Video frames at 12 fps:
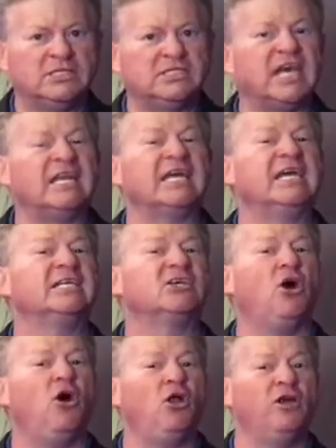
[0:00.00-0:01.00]
Suddenly it's
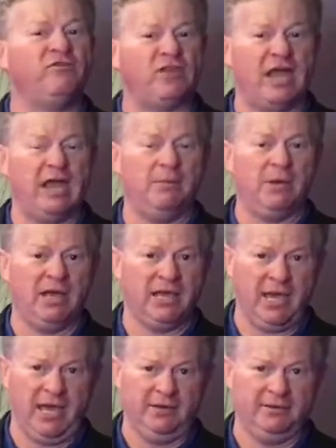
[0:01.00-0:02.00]
all aflame
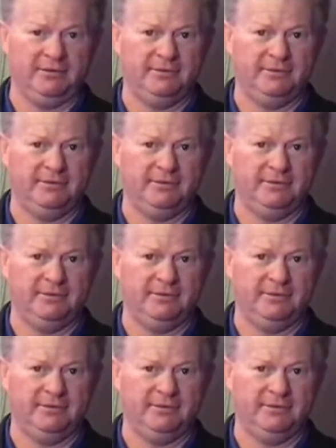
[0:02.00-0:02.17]
again